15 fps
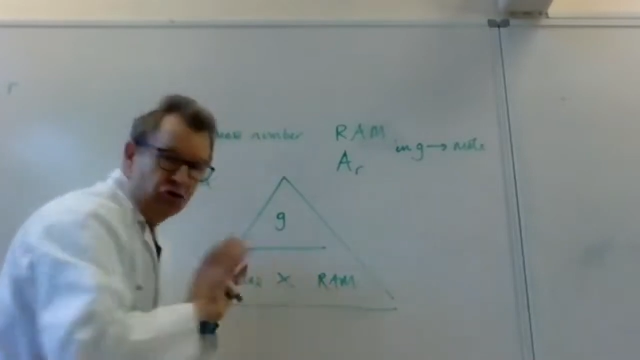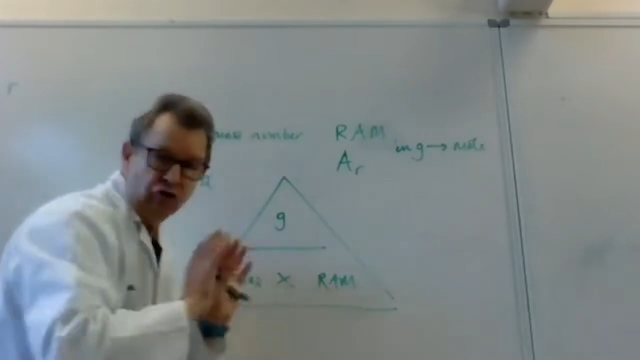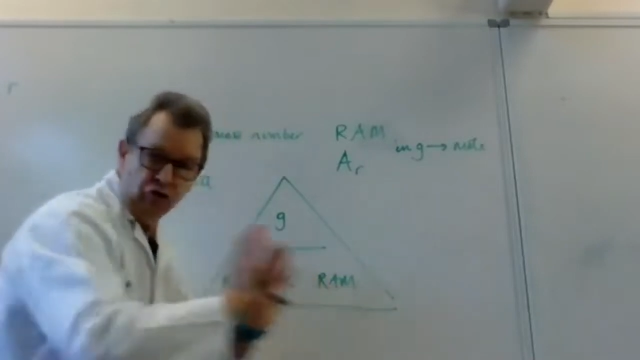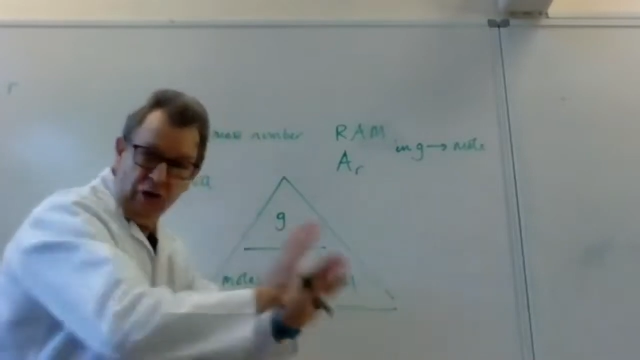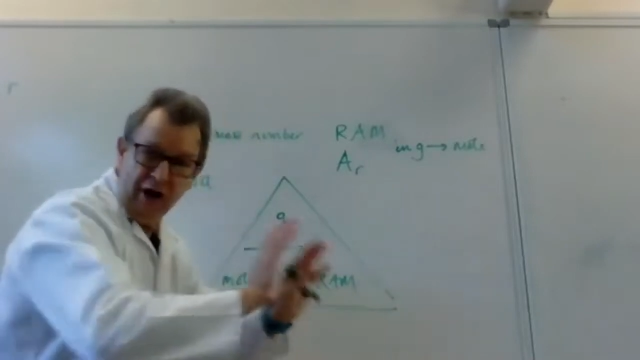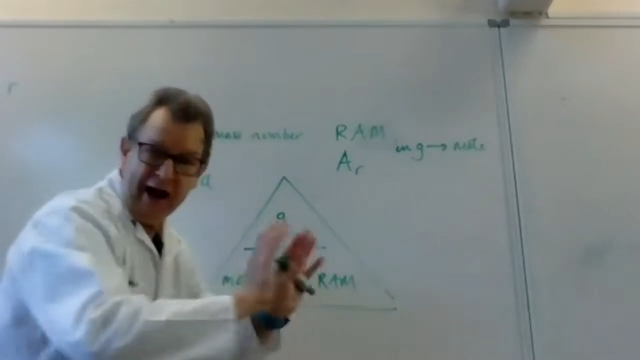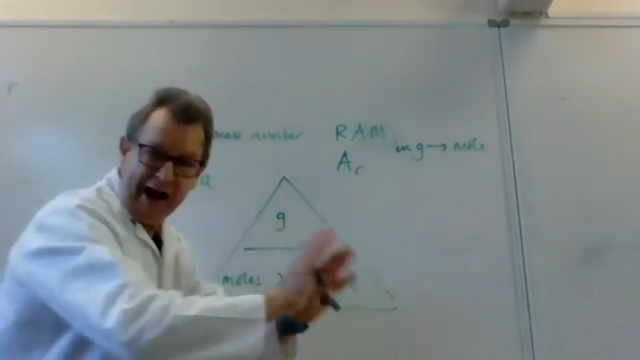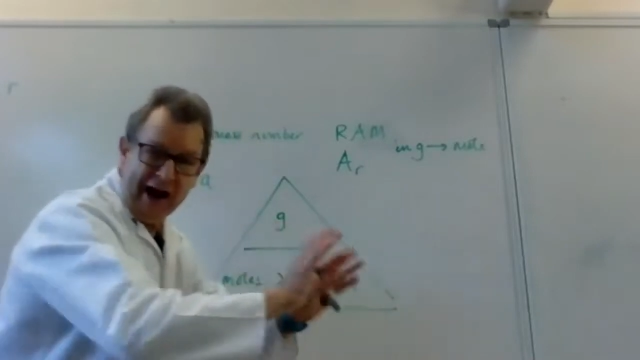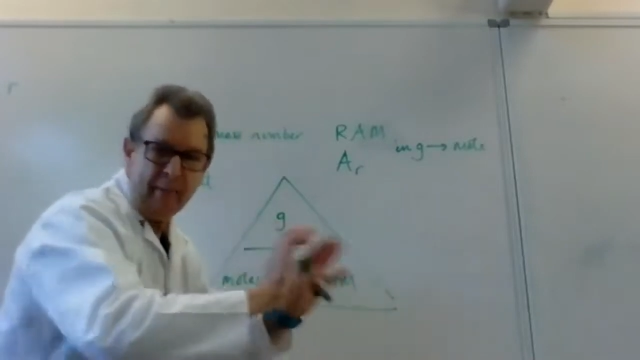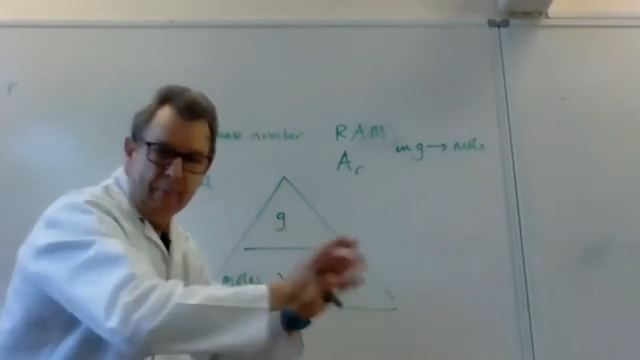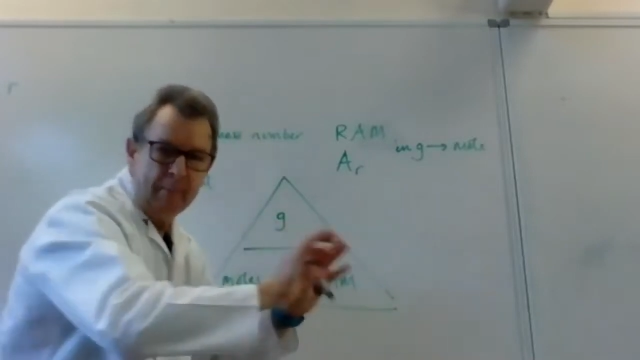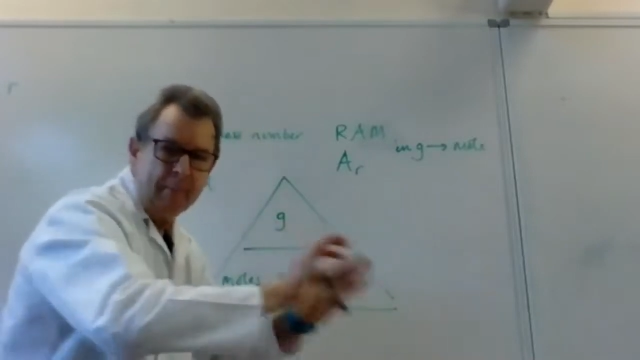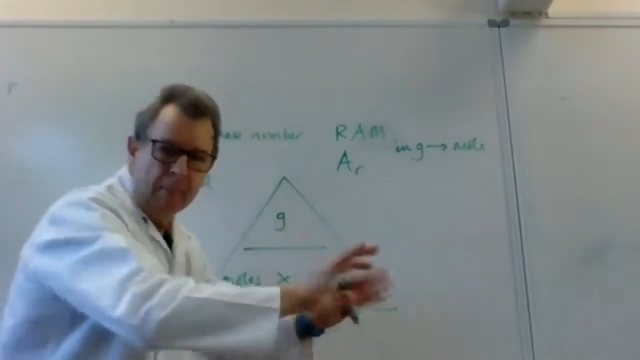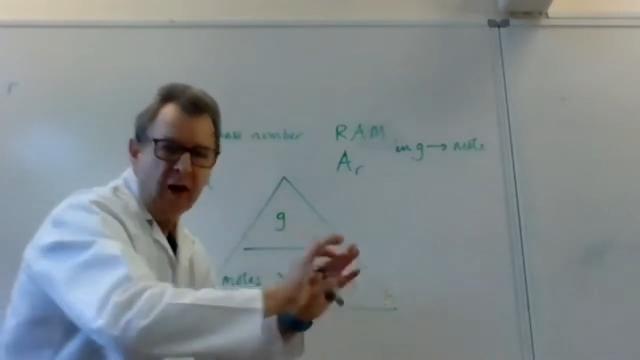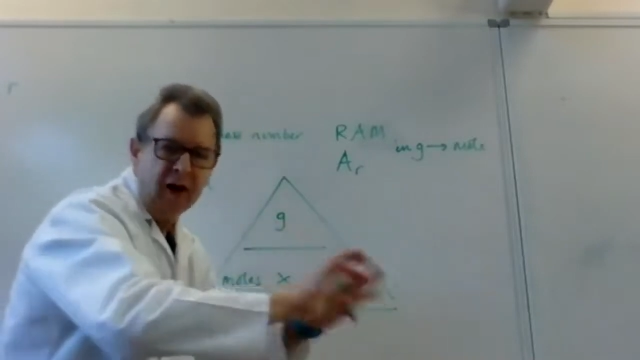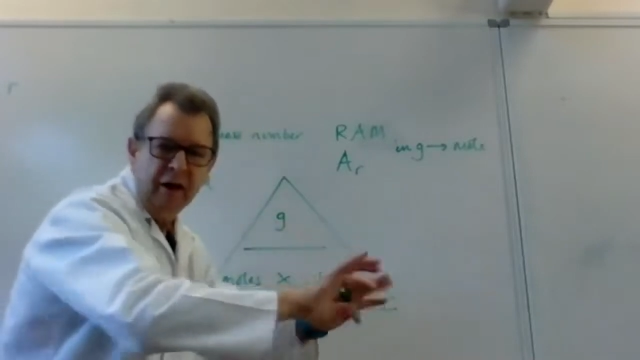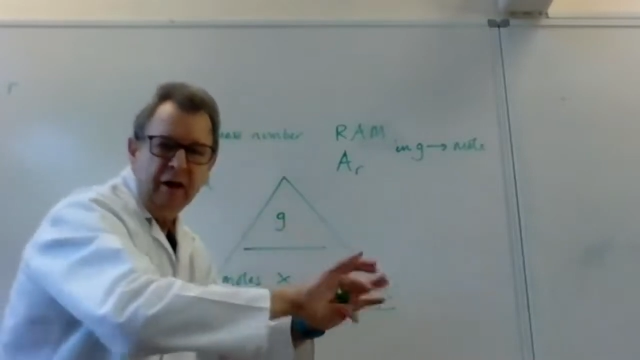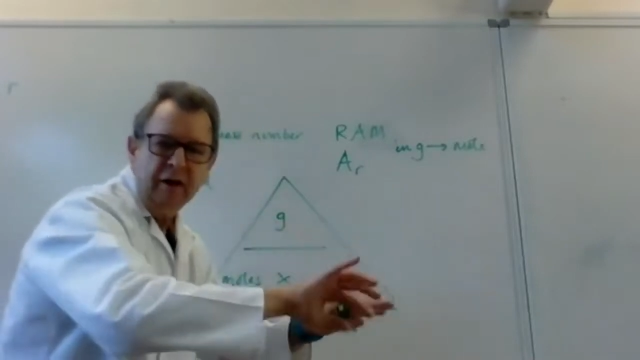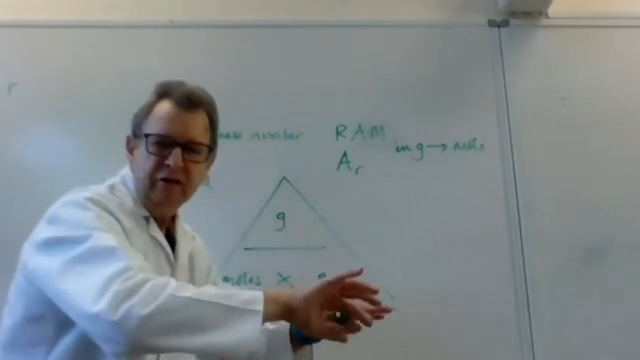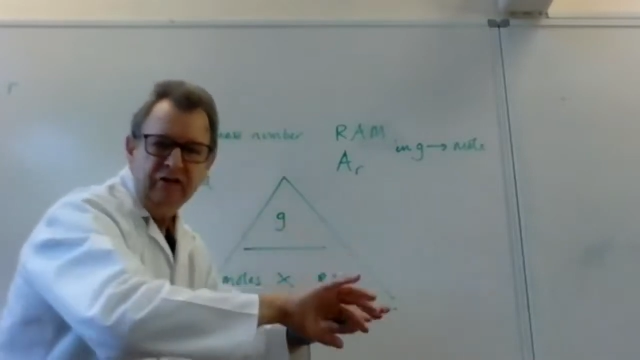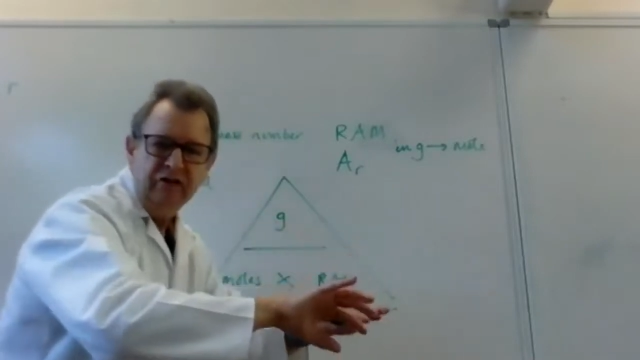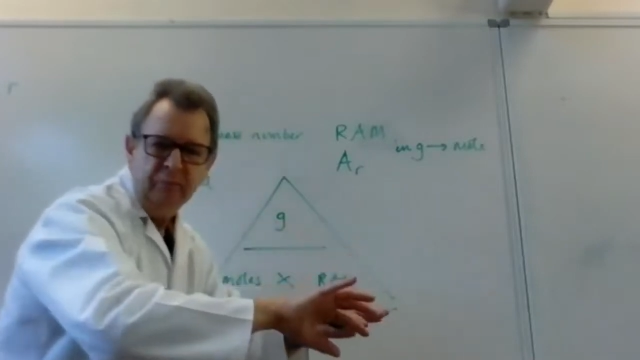
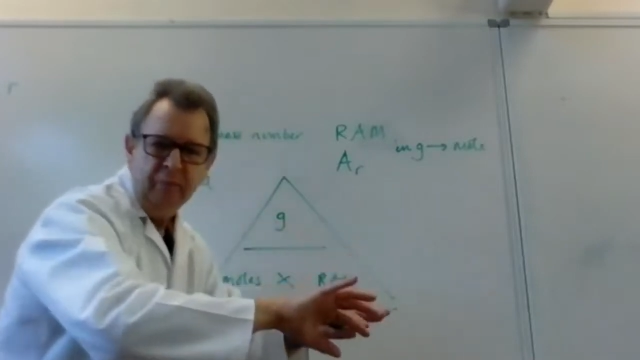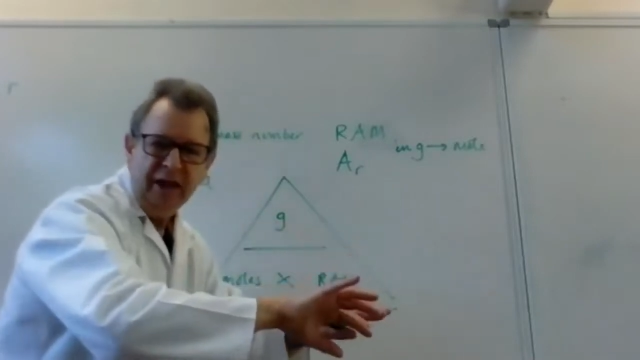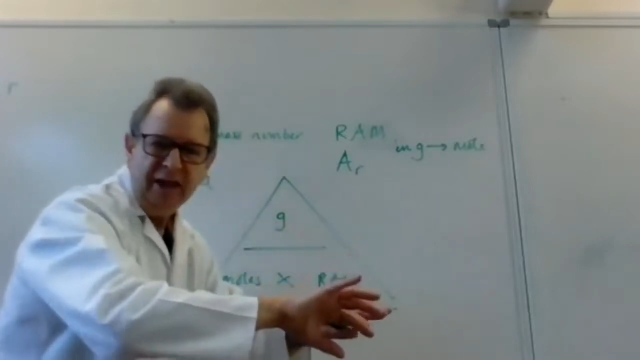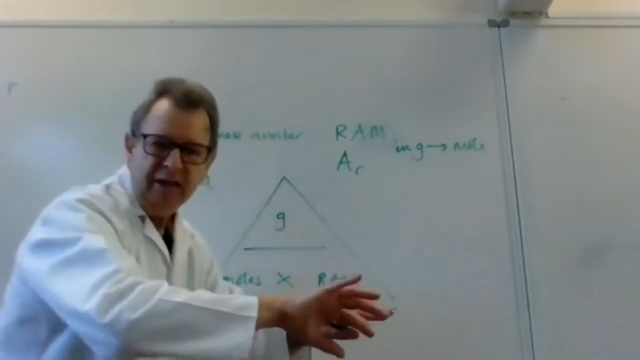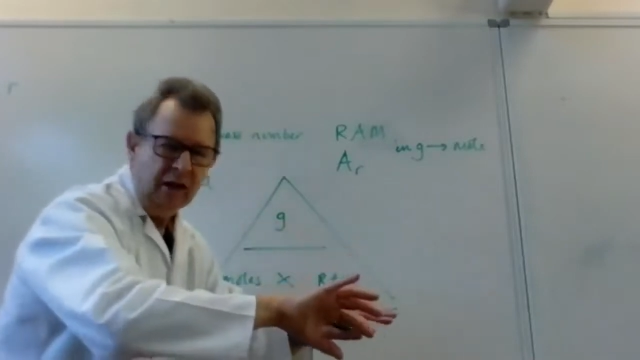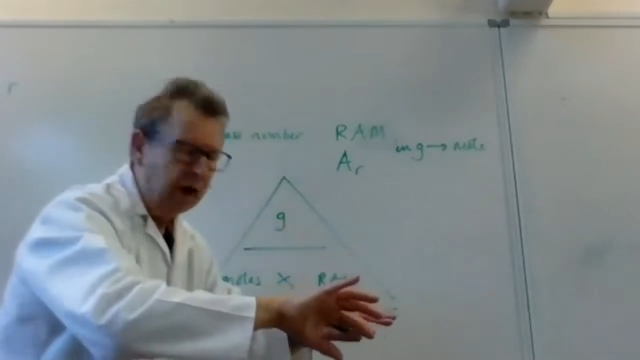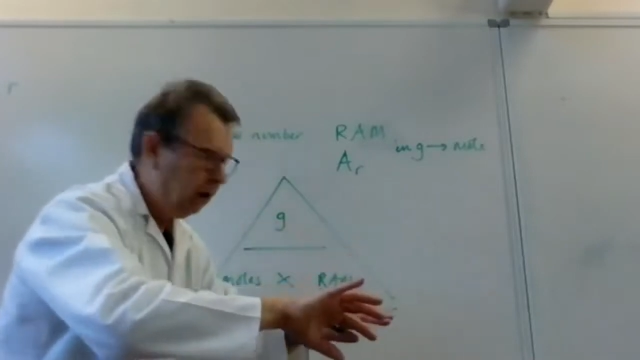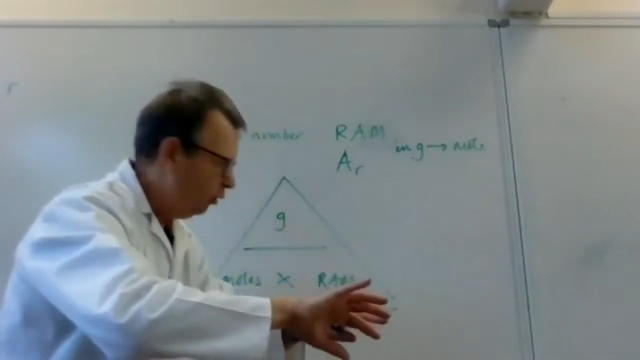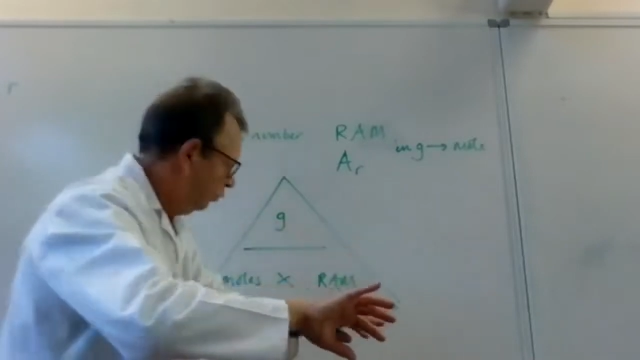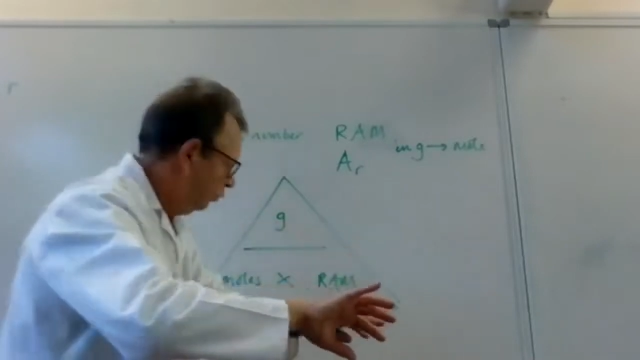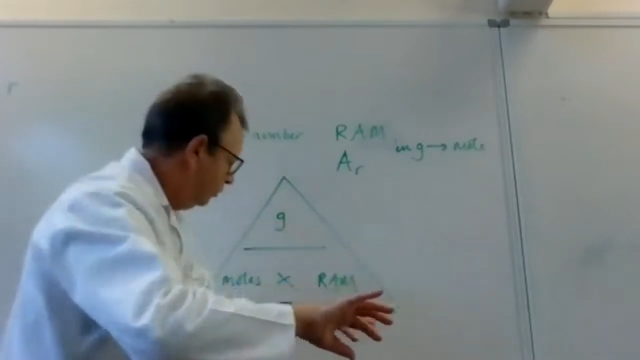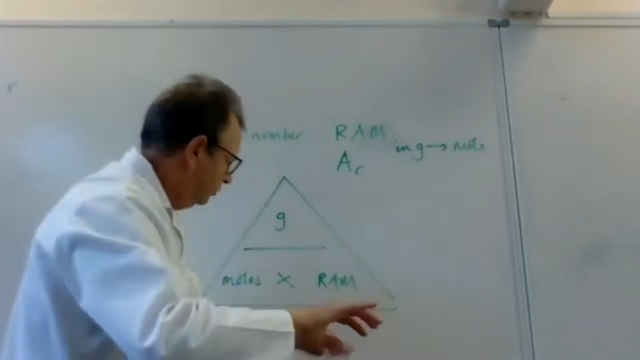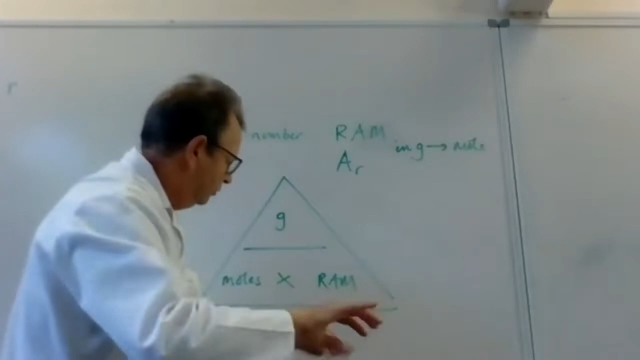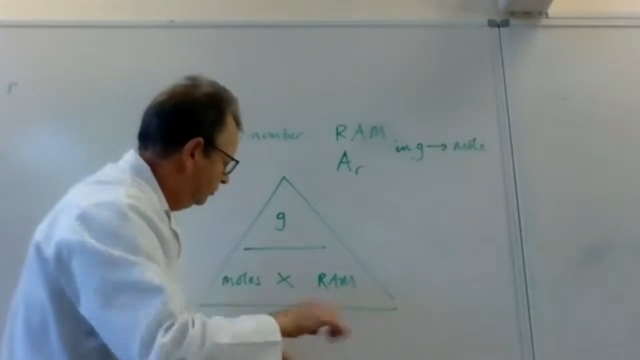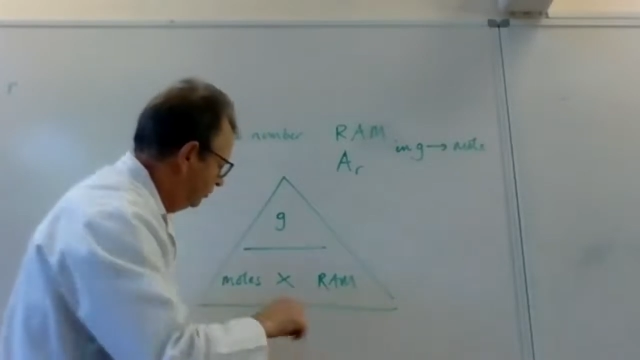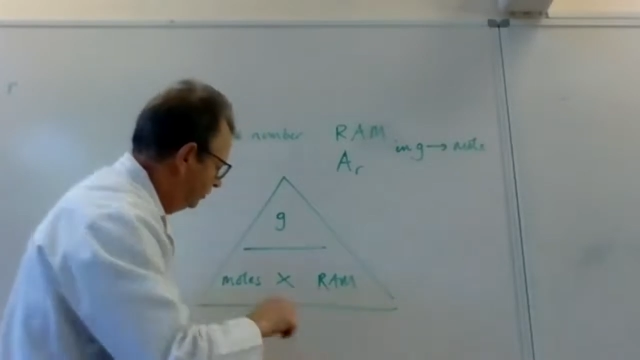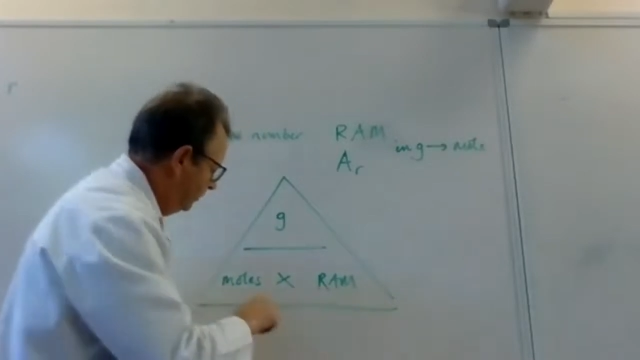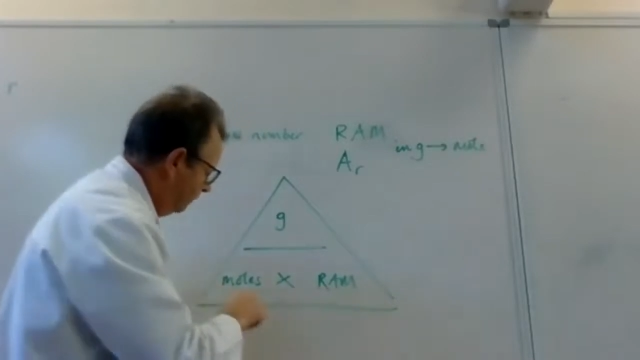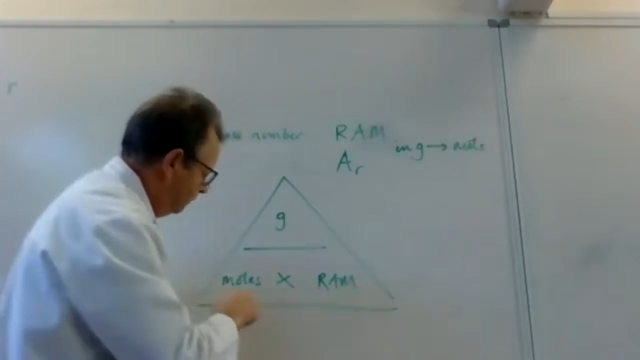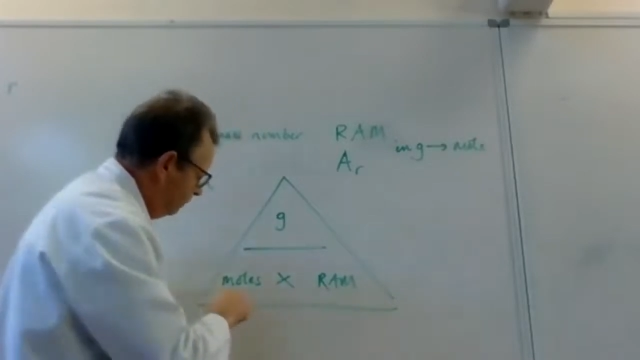ram to make the holes.